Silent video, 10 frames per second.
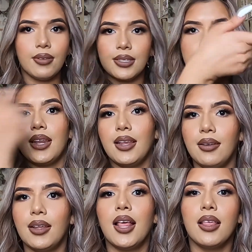
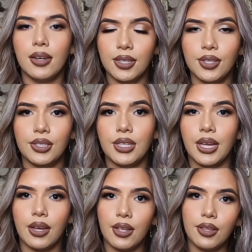setting and then using
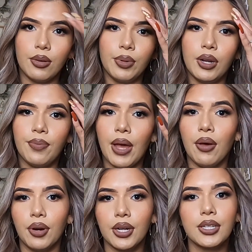like a little bit of
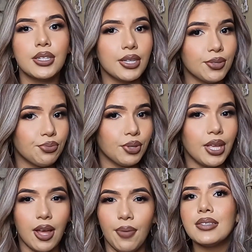powder does really
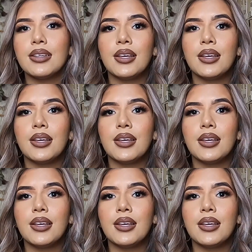help,